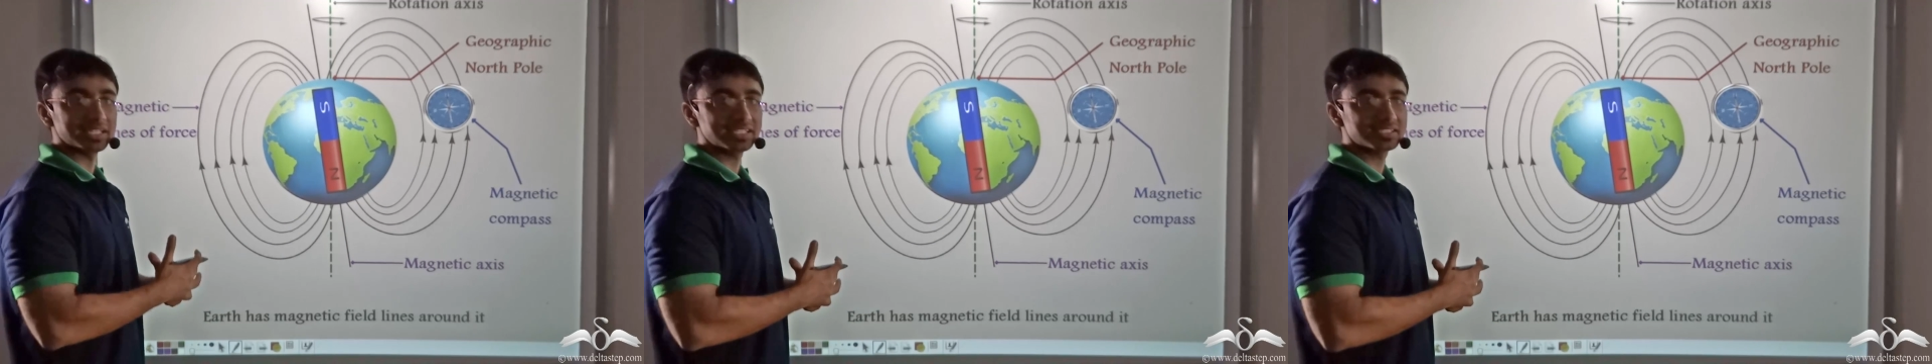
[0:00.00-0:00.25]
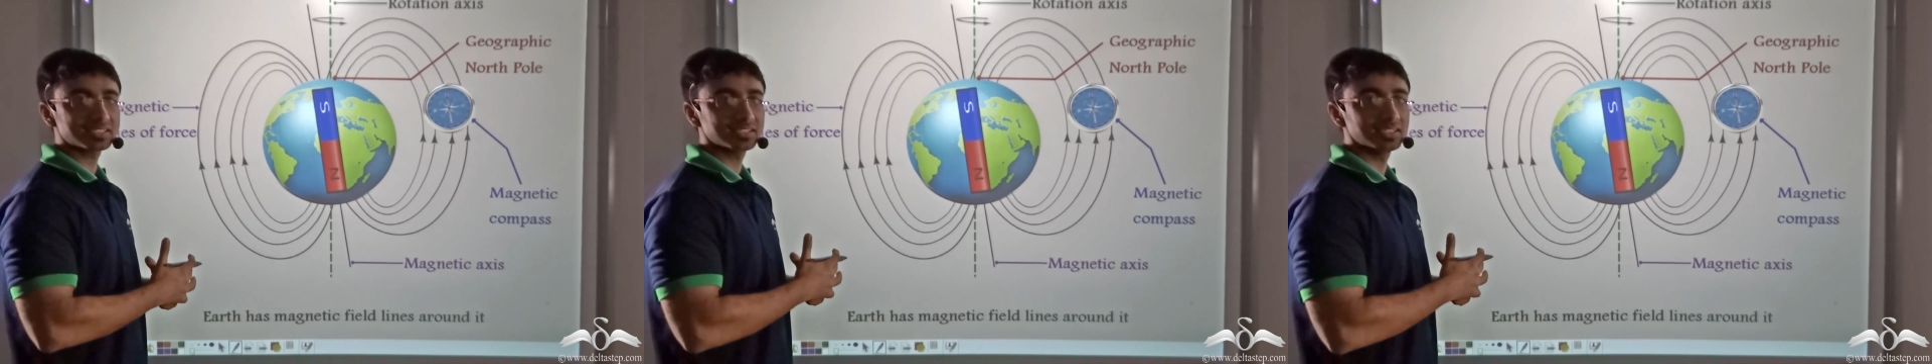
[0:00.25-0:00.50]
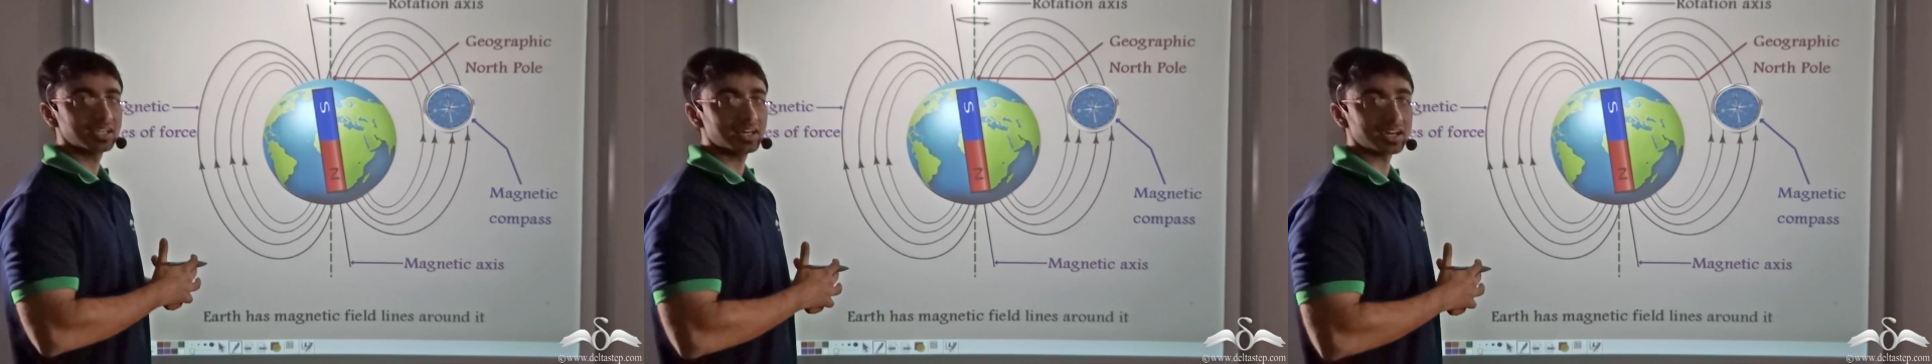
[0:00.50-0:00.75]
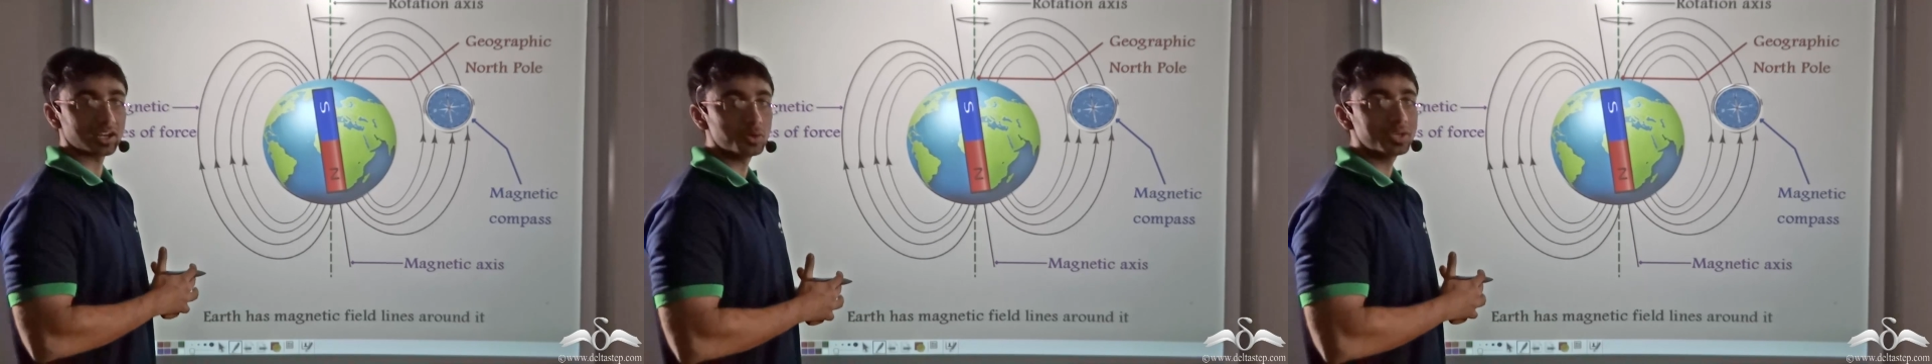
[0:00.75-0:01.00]
placed
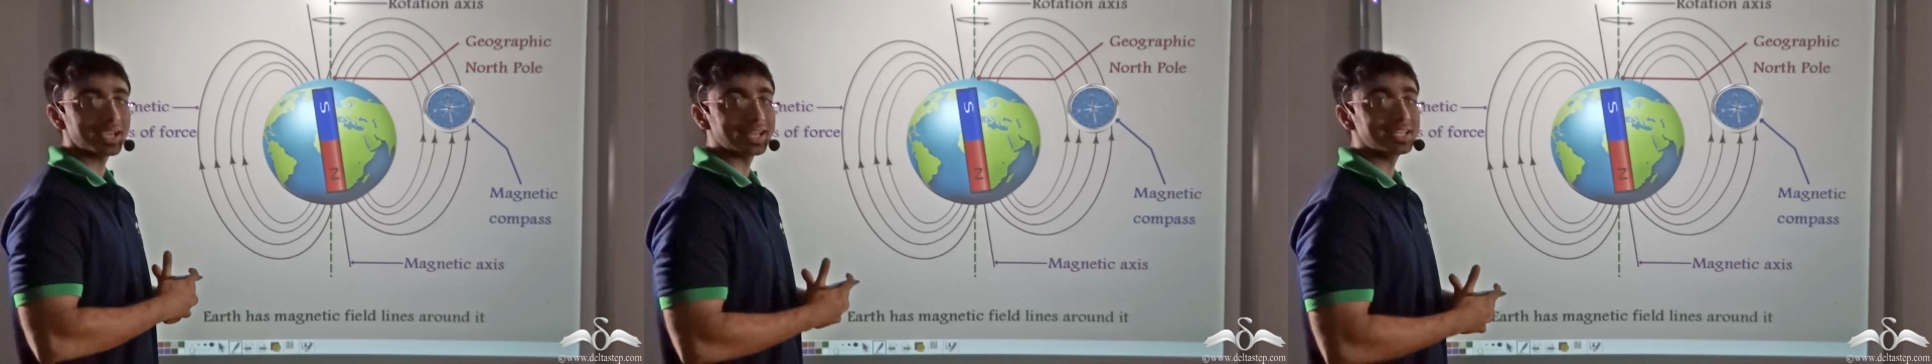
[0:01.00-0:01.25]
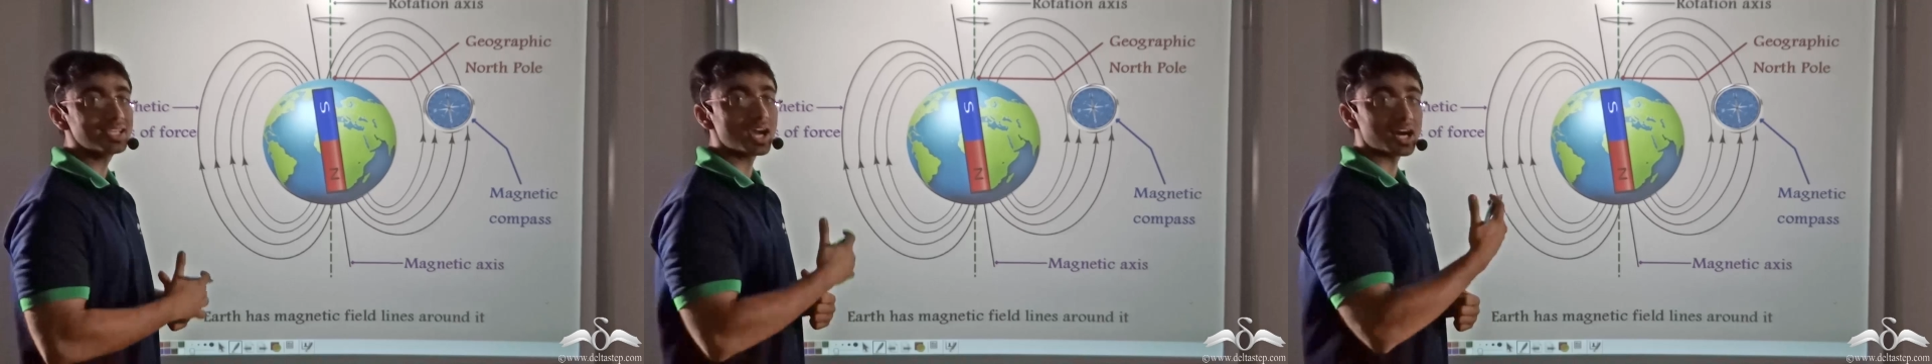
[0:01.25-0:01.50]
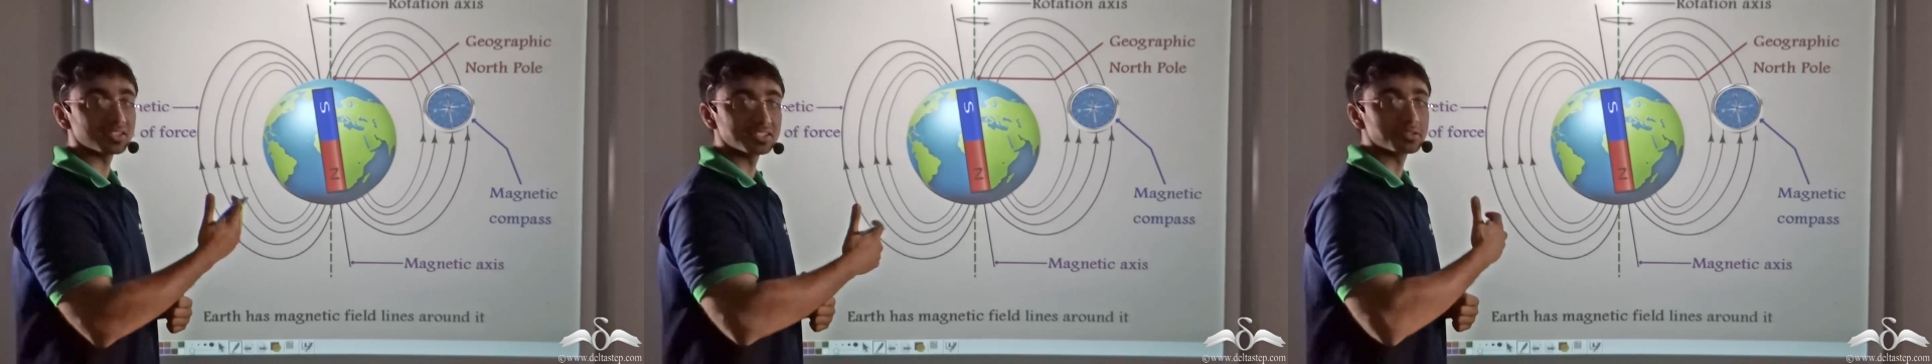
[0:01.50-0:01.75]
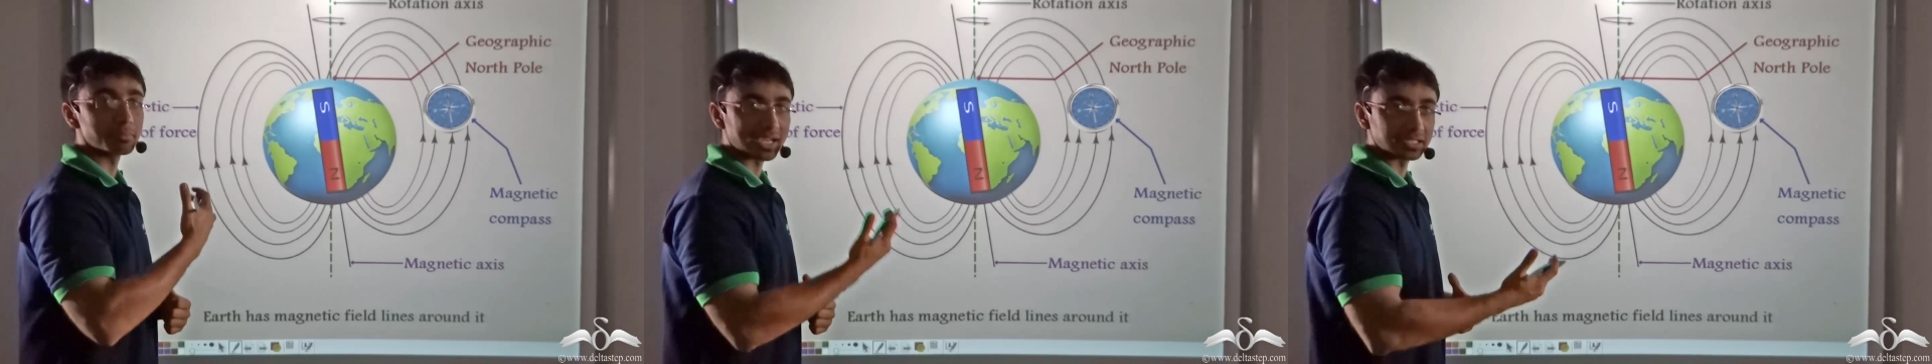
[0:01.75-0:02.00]
around any
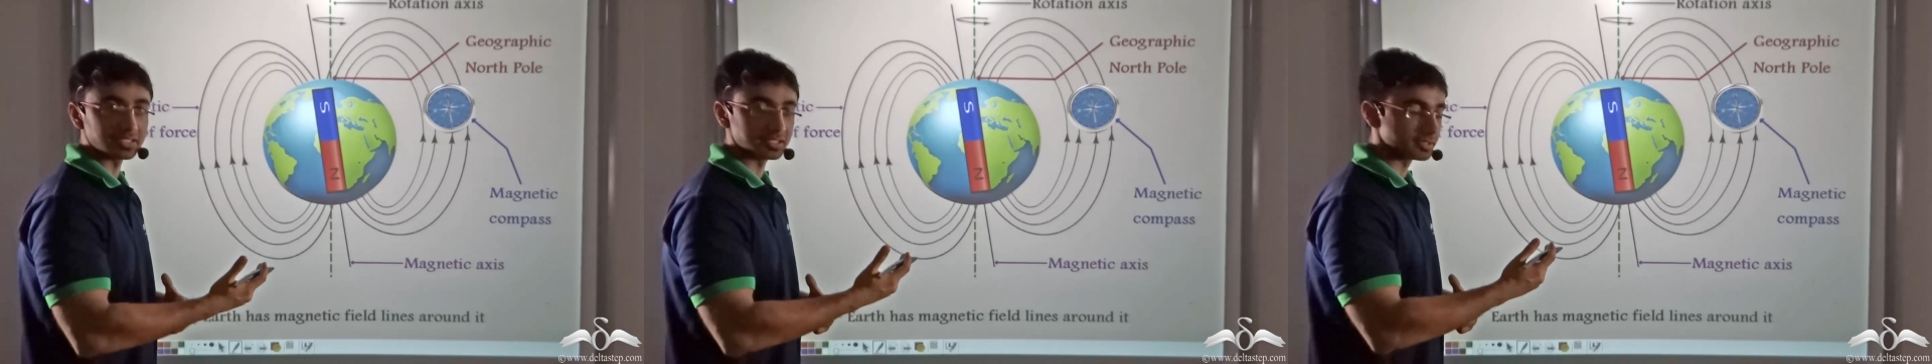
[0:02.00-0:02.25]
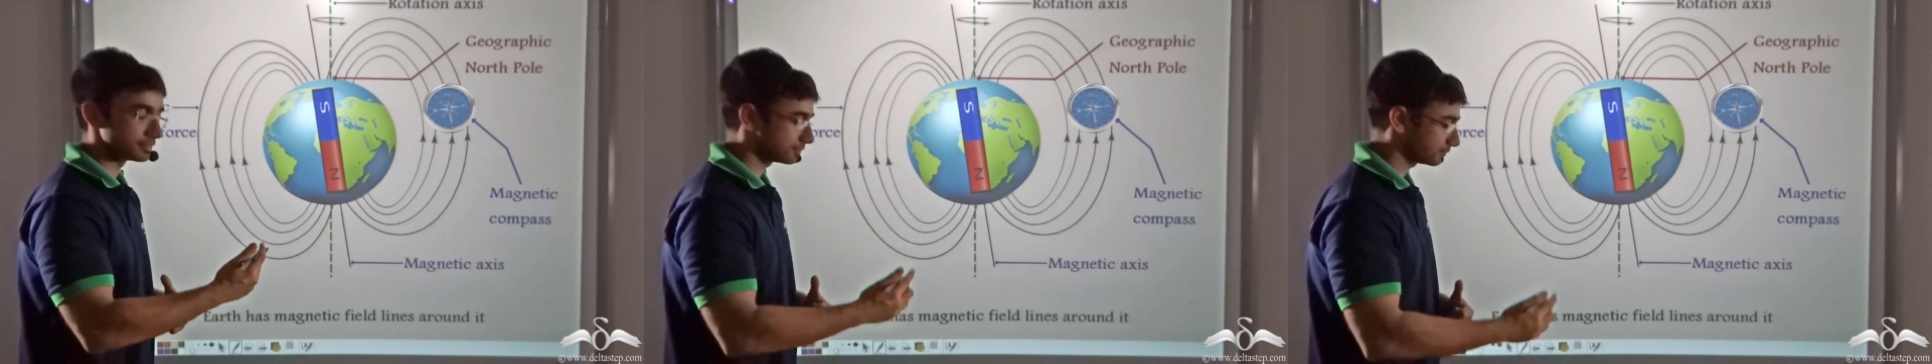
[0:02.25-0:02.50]
other magnet.